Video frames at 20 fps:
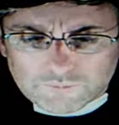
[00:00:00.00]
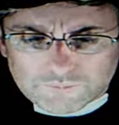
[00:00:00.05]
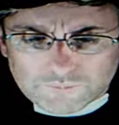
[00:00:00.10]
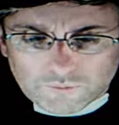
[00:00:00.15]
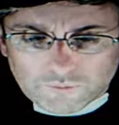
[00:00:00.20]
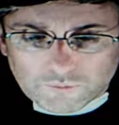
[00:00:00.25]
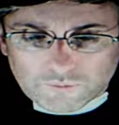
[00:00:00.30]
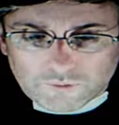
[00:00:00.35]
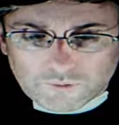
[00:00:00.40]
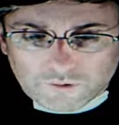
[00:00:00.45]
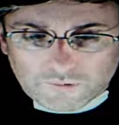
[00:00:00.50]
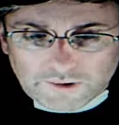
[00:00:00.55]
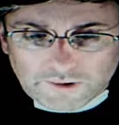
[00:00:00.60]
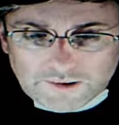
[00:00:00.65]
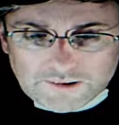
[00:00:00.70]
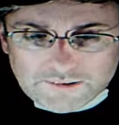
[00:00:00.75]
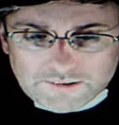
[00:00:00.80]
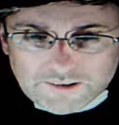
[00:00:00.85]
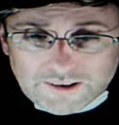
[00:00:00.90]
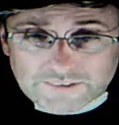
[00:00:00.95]
the great
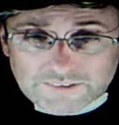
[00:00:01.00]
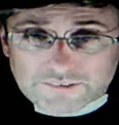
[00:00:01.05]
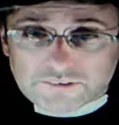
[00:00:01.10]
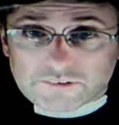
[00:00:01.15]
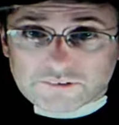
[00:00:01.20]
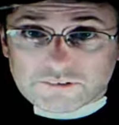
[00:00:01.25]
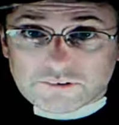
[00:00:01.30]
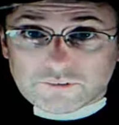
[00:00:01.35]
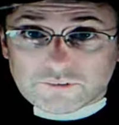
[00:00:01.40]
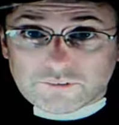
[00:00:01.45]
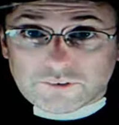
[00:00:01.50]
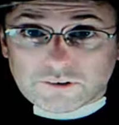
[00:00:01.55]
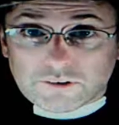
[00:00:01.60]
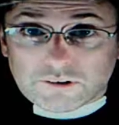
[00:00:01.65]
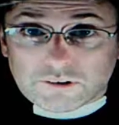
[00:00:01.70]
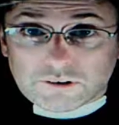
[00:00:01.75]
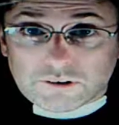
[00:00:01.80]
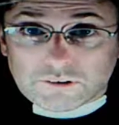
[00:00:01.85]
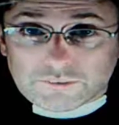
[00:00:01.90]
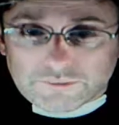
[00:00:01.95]
deserts of the
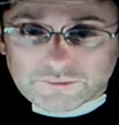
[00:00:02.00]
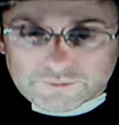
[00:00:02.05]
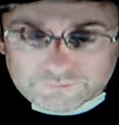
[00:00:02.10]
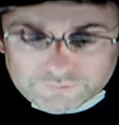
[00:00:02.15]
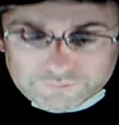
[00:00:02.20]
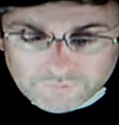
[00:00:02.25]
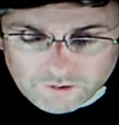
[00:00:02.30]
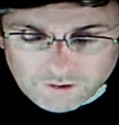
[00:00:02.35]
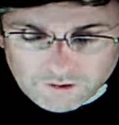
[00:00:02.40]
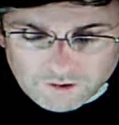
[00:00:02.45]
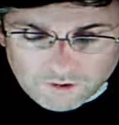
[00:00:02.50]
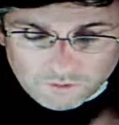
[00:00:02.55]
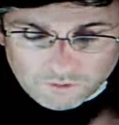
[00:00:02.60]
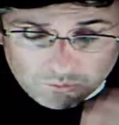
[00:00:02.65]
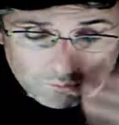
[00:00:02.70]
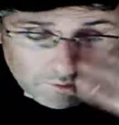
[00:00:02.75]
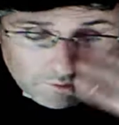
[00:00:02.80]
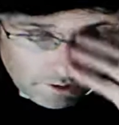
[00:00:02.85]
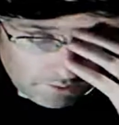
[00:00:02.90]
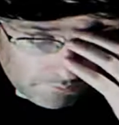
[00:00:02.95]
earth.
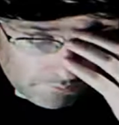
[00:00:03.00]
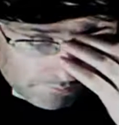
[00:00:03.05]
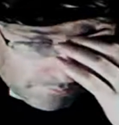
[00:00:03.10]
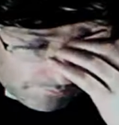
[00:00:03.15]
Well,